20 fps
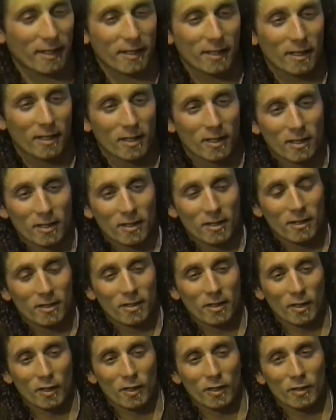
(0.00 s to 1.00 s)
but in
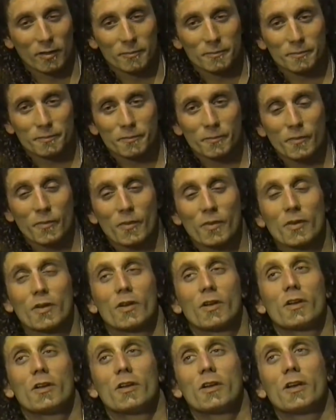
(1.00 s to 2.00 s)
recent years their 3
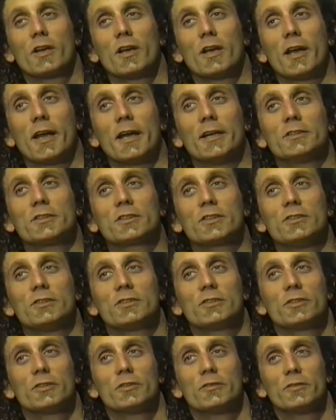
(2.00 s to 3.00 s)
children have started getting
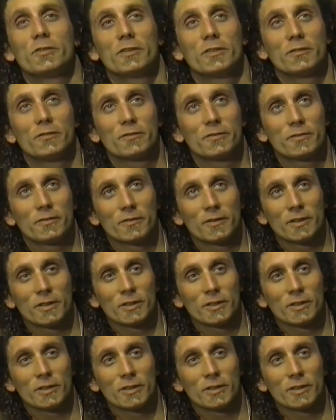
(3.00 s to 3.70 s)
involved as well.